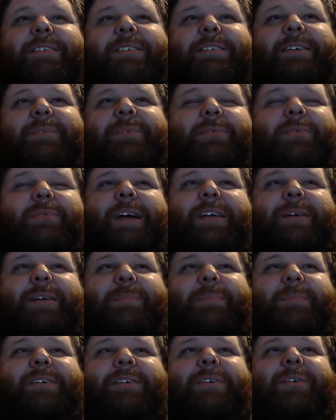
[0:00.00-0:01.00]
And we ran
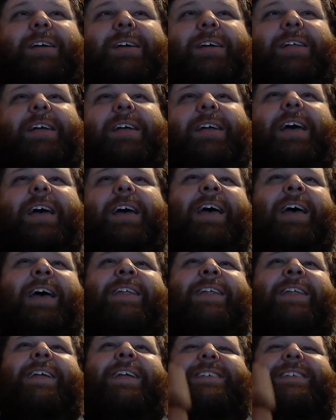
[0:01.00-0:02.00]
up to it,
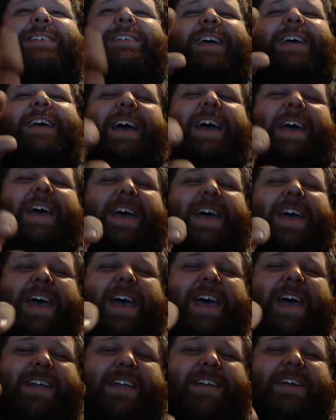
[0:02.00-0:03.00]
and its
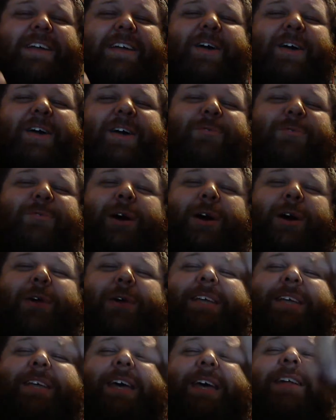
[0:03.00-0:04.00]
head
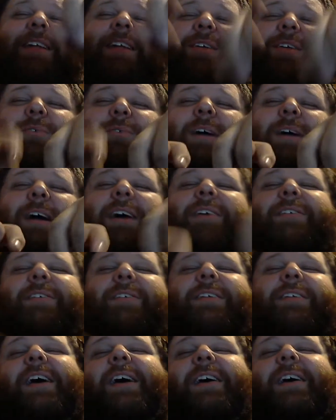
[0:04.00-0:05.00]
rotated
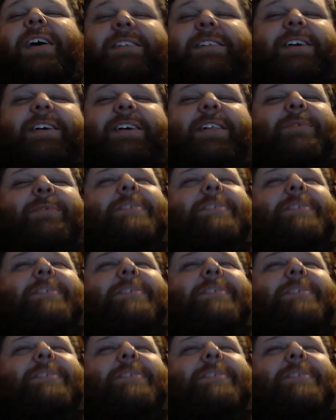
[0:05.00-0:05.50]
around until it